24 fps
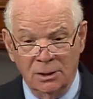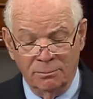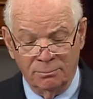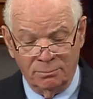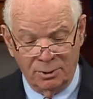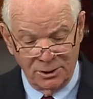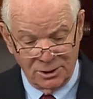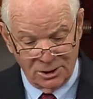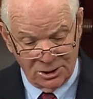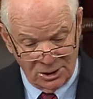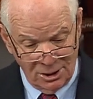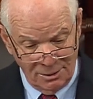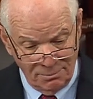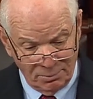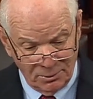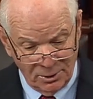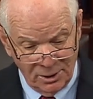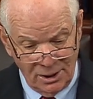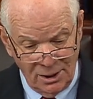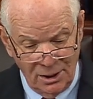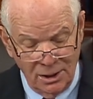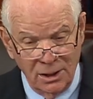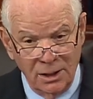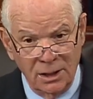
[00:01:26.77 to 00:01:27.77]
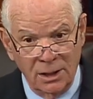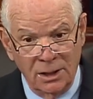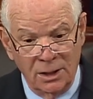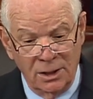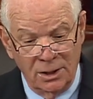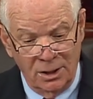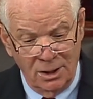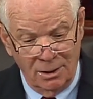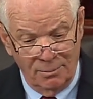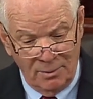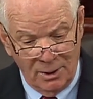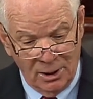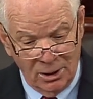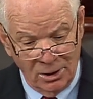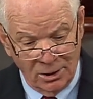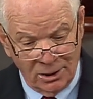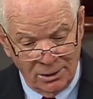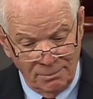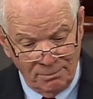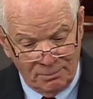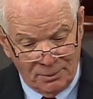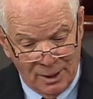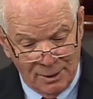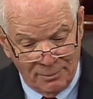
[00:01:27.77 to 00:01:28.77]
Put simply, the
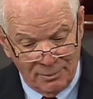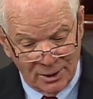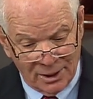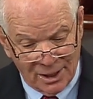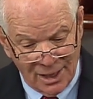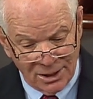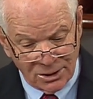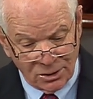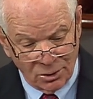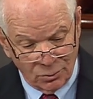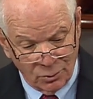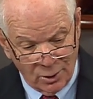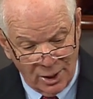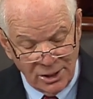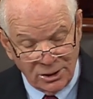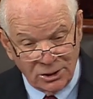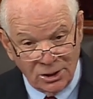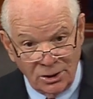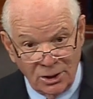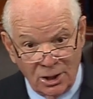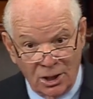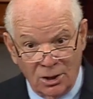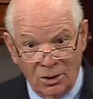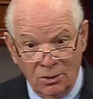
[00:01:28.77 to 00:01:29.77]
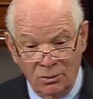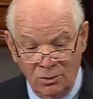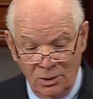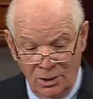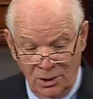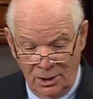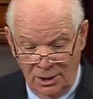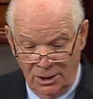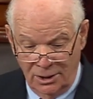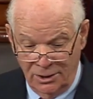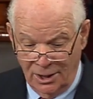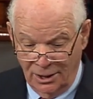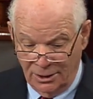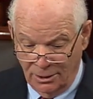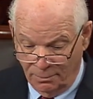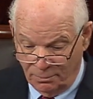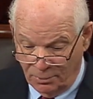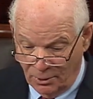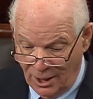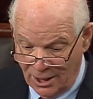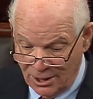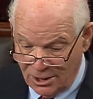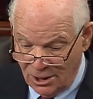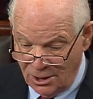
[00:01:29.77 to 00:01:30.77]
American public has a right to know that the
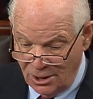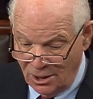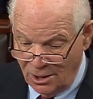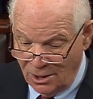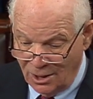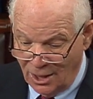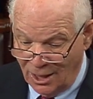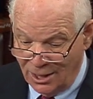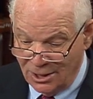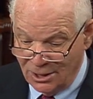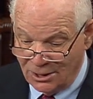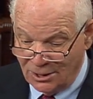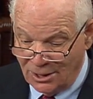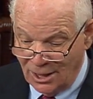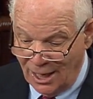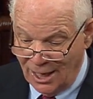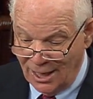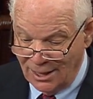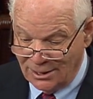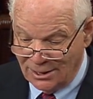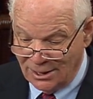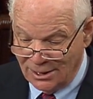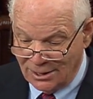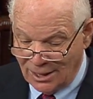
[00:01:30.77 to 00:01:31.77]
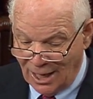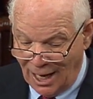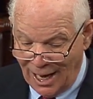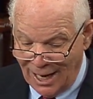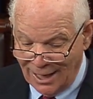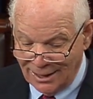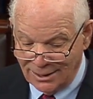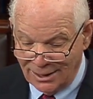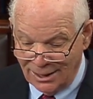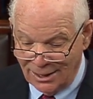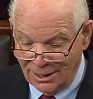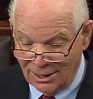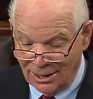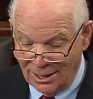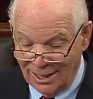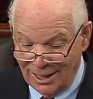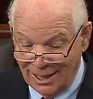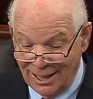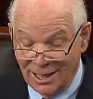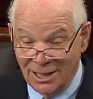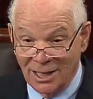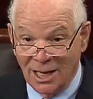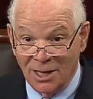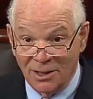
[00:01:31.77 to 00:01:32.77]
President of the United States is acting
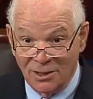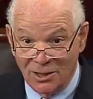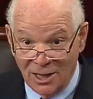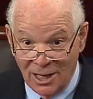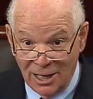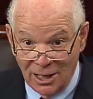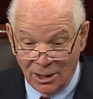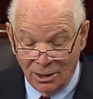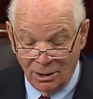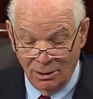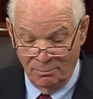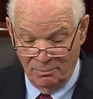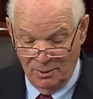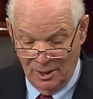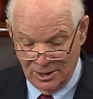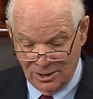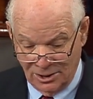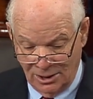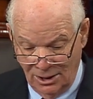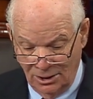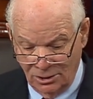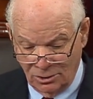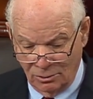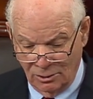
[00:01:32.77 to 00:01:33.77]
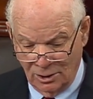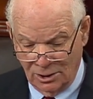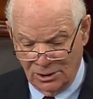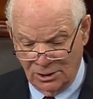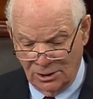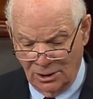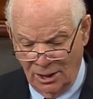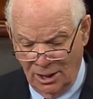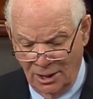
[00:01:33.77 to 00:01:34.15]
in their best interest,